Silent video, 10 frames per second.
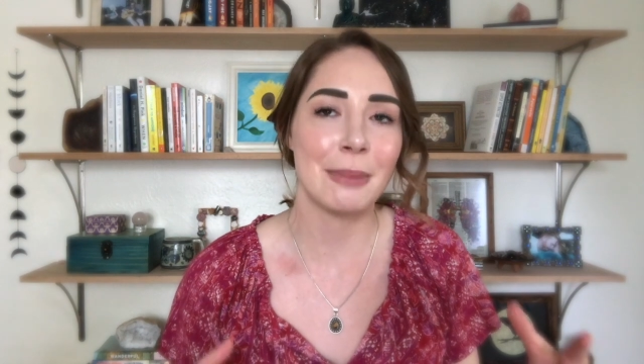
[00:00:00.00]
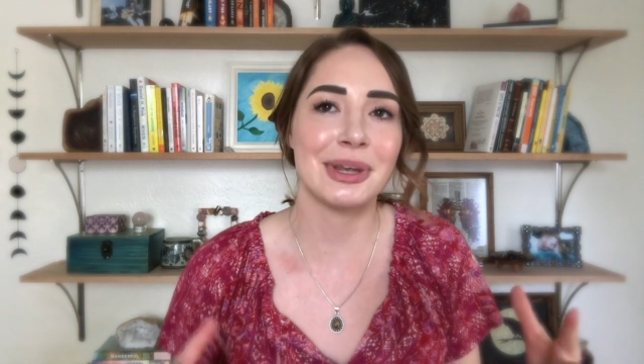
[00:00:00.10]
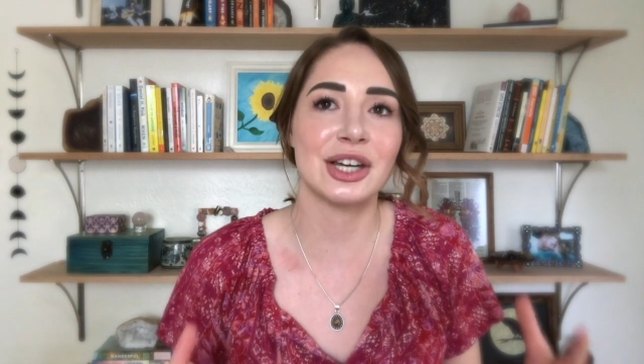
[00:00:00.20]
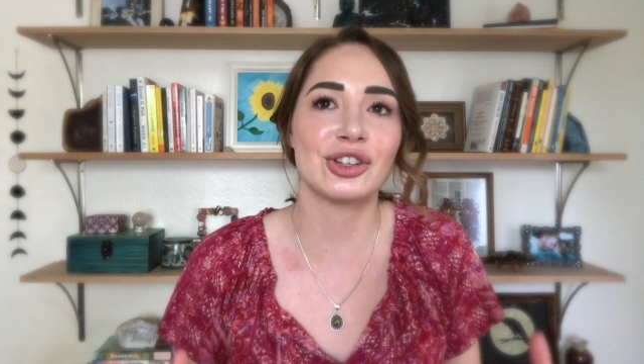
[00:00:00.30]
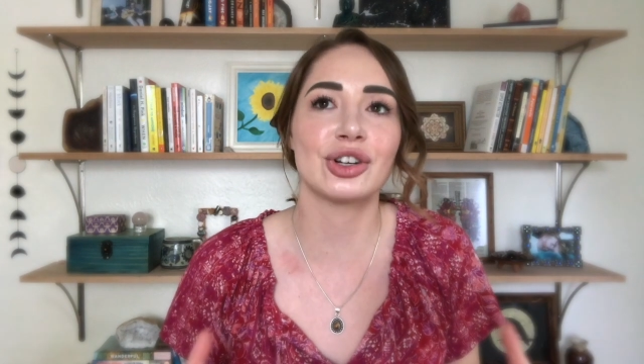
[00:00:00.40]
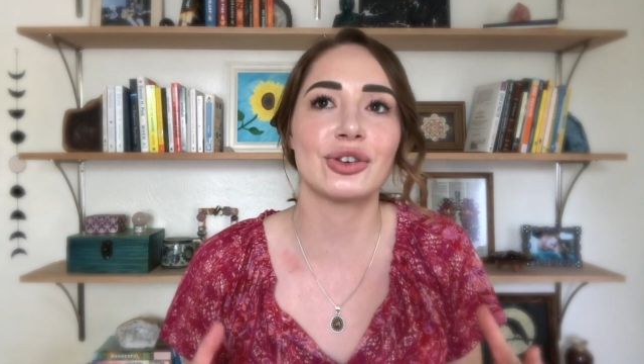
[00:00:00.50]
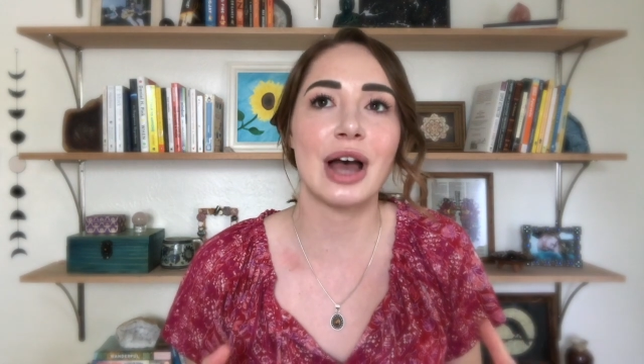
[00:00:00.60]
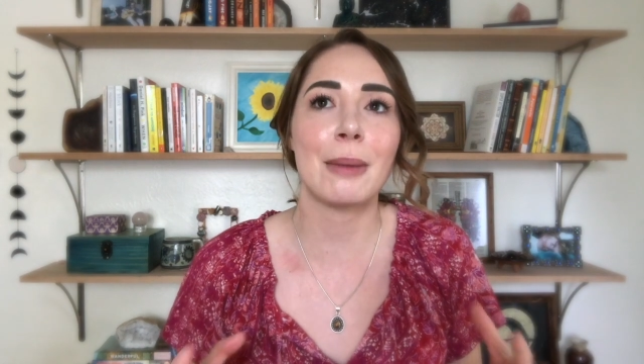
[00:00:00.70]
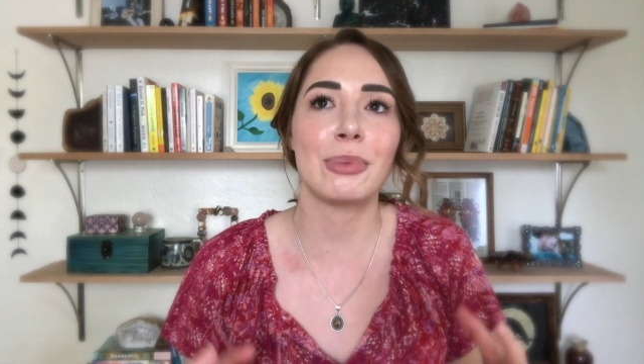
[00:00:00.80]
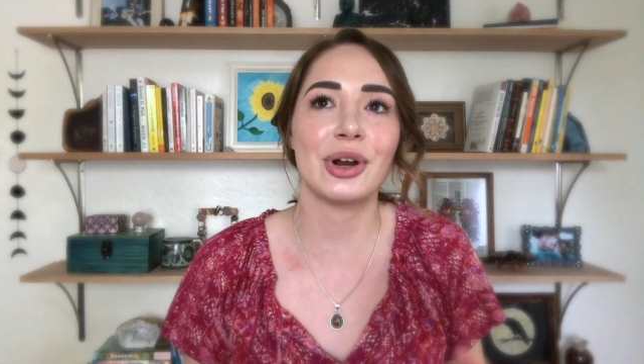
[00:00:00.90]
because you're
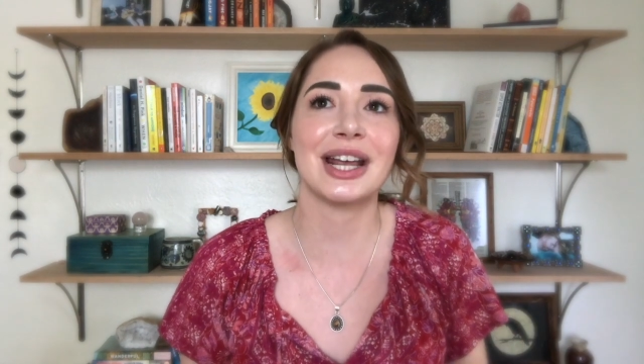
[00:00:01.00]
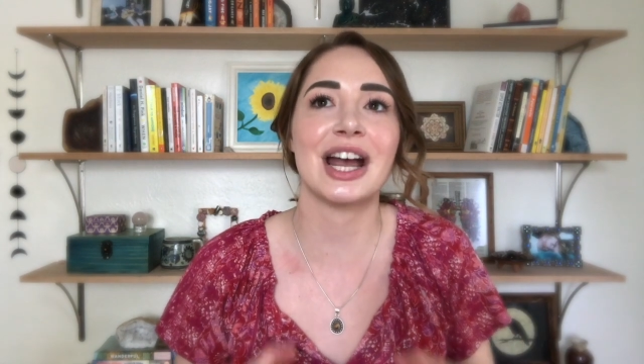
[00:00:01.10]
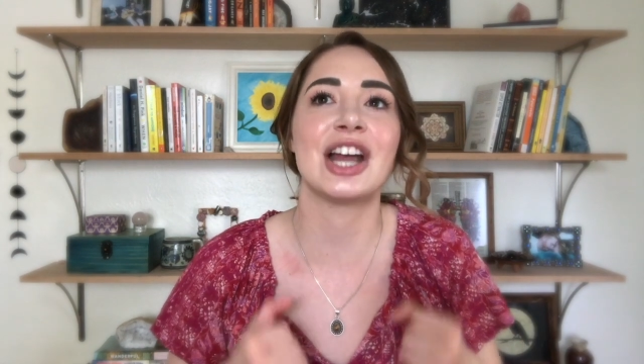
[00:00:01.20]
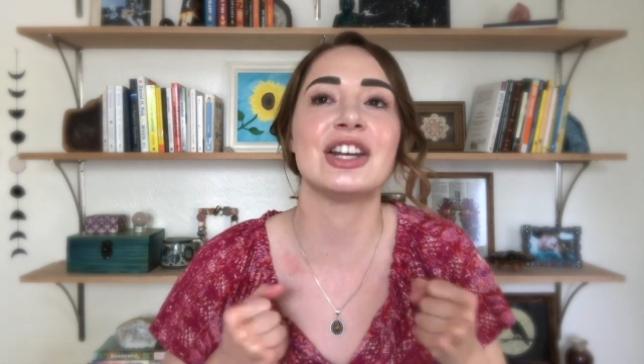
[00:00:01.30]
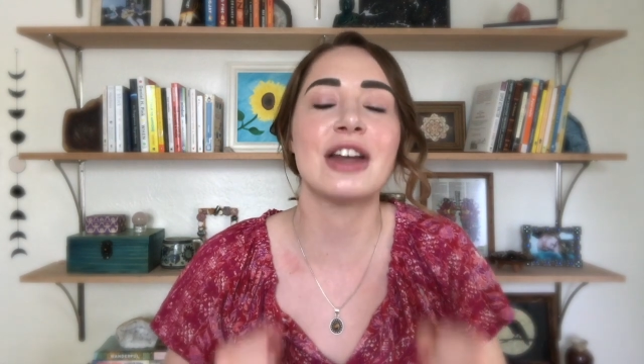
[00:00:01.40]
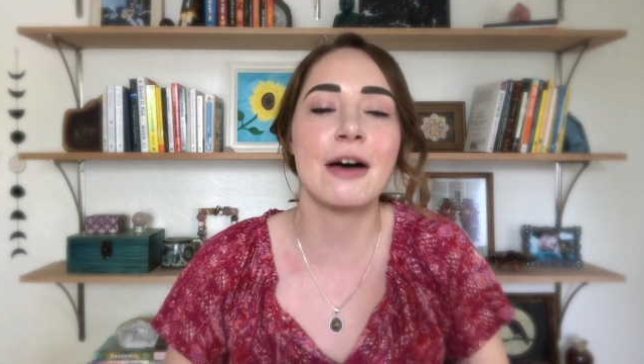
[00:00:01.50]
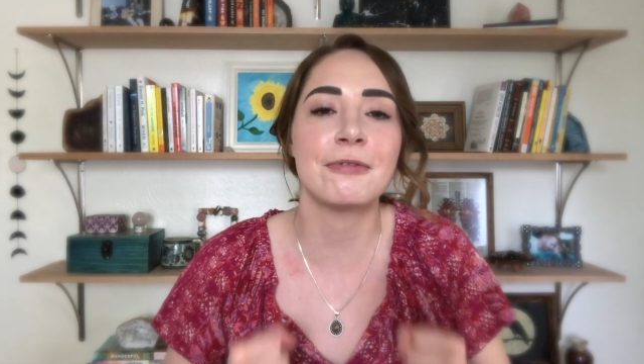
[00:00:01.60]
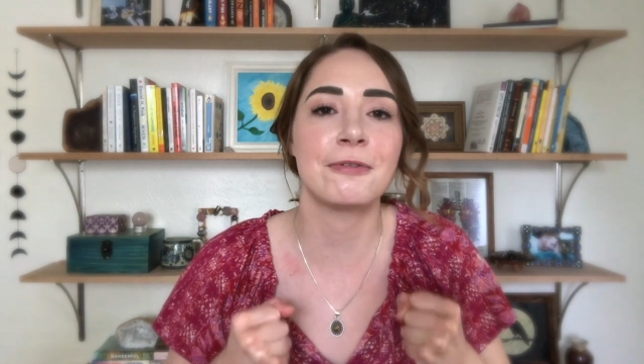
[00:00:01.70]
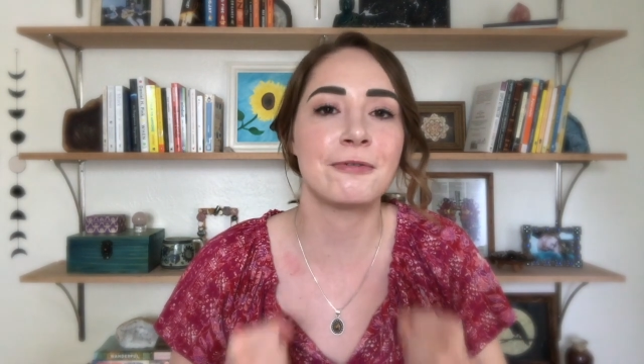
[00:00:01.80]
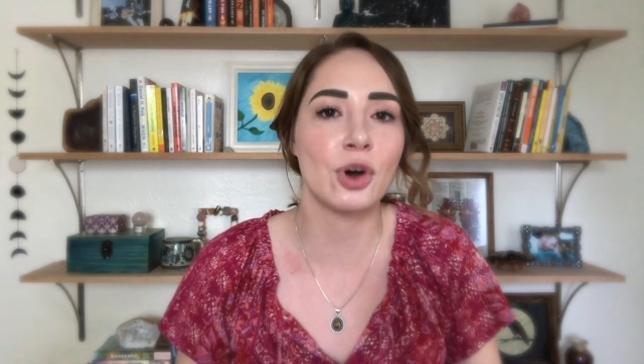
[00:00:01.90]
not putting
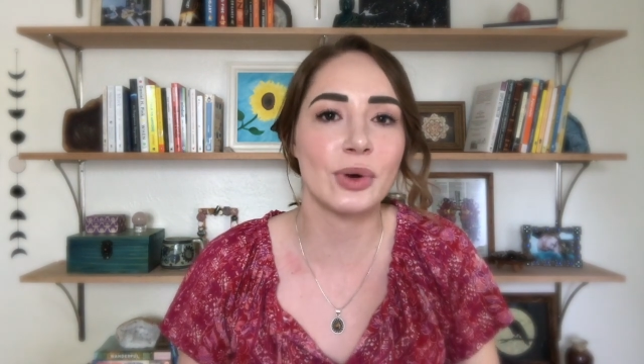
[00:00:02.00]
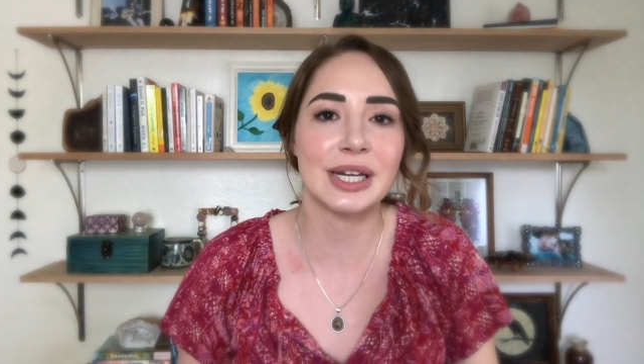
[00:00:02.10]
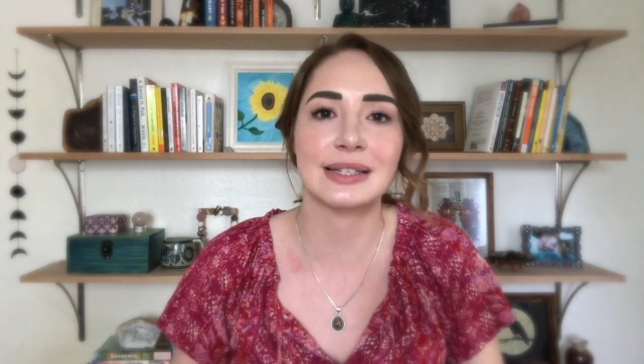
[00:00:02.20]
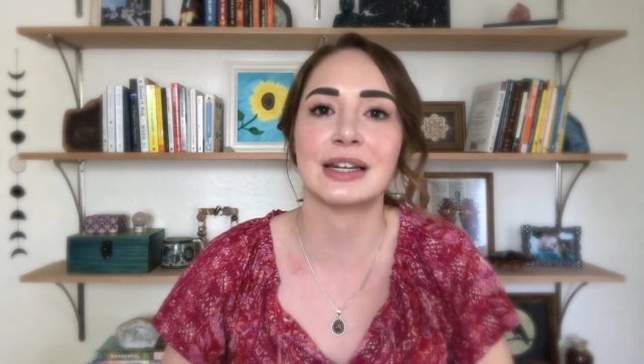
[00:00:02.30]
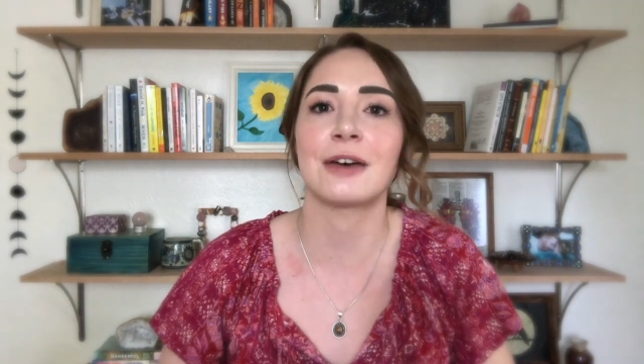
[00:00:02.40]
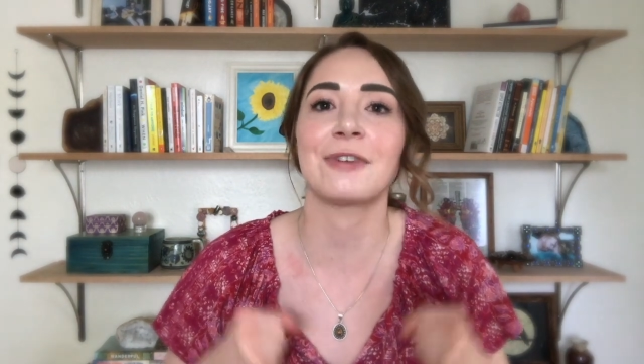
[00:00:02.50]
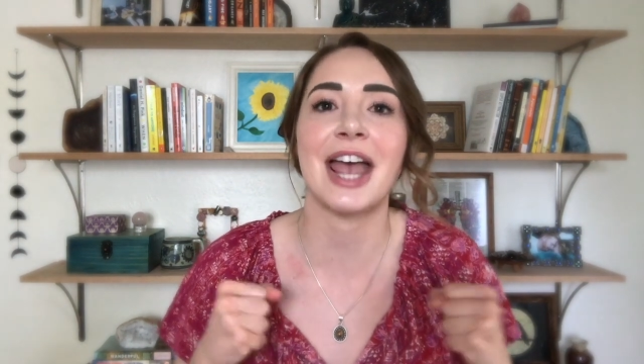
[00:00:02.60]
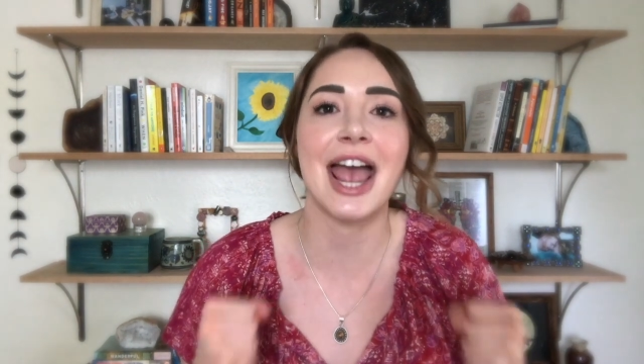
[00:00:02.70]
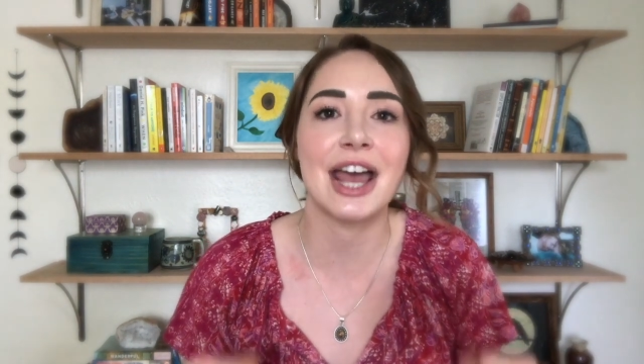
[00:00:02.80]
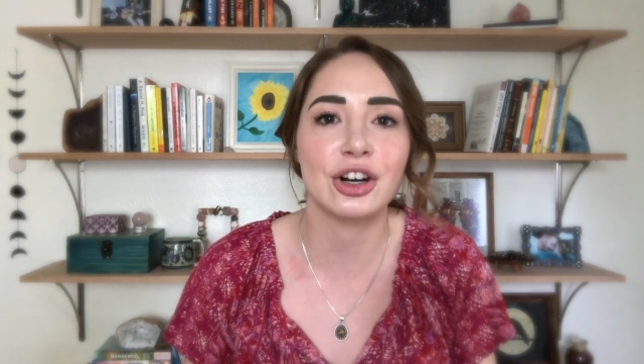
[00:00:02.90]
enough focus, enough
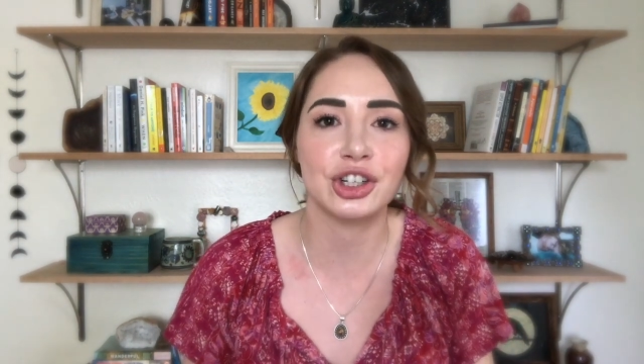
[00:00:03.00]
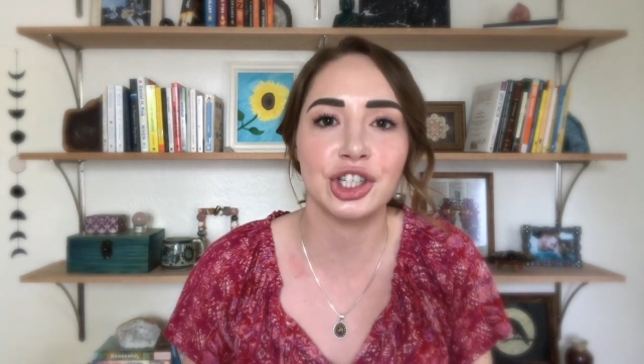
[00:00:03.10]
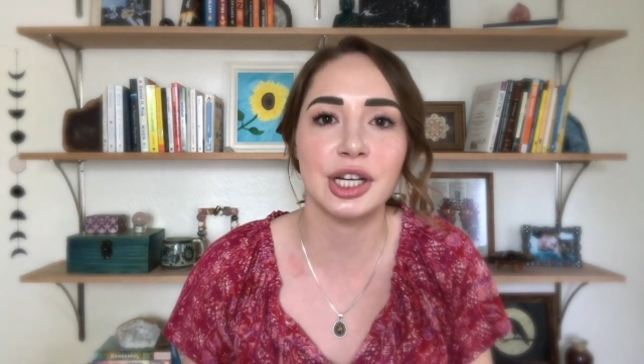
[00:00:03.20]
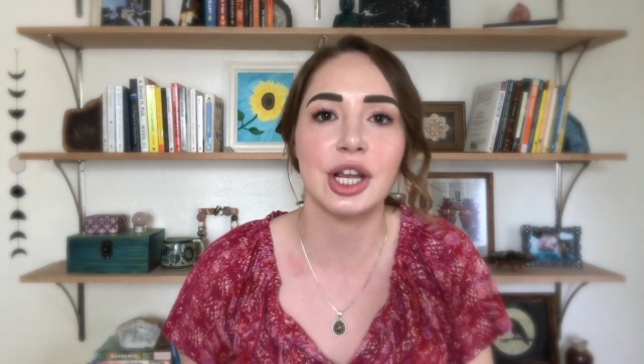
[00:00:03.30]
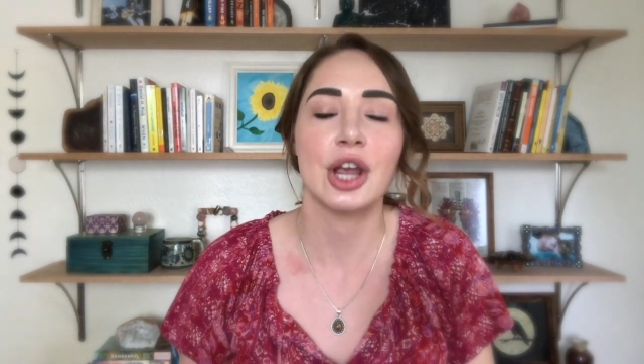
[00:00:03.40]
energy,